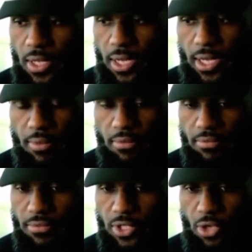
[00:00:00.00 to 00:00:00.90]
um,
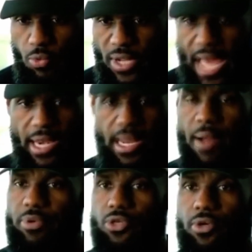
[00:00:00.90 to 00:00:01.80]
you know, we had an
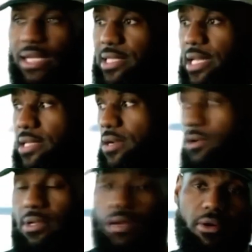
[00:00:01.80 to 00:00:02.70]
opportunity. I
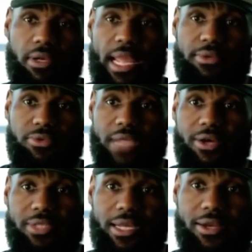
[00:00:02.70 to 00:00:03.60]
our, our names was
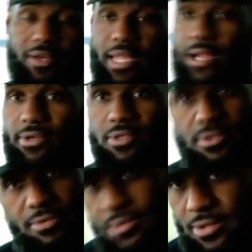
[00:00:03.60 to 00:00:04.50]
out there. The
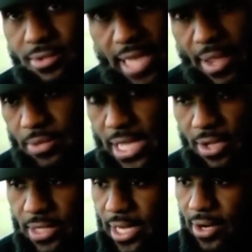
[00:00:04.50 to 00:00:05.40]
Lakers' name was
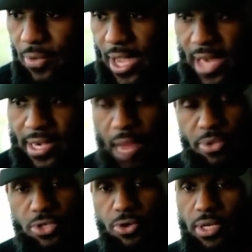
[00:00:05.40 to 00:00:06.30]
out there. We had an
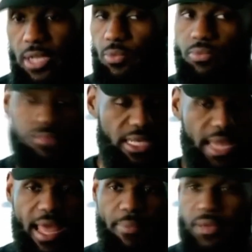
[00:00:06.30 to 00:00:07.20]
opportunity.
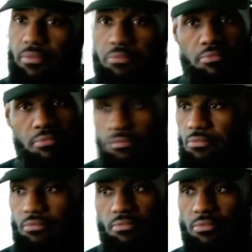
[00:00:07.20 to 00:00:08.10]
Didn't happen
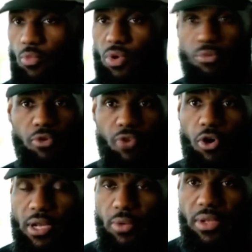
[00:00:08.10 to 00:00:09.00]
we move
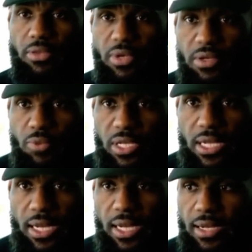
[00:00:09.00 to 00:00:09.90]
on and we we,
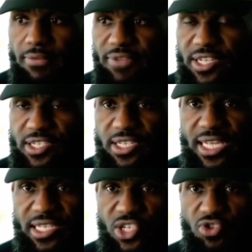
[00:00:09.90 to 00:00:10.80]
we uh, finish the
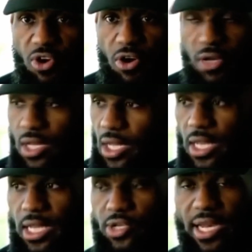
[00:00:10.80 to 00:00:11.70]
season strong,
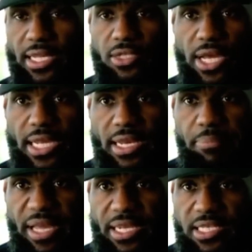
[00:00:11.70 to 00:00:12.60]
try to try to get a
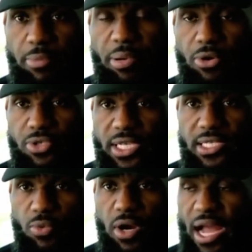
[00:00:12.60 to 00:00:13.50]
bid into the
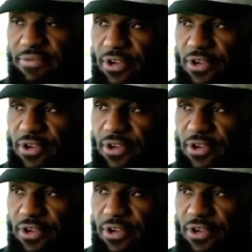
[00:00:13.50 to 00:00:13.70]
postseason where I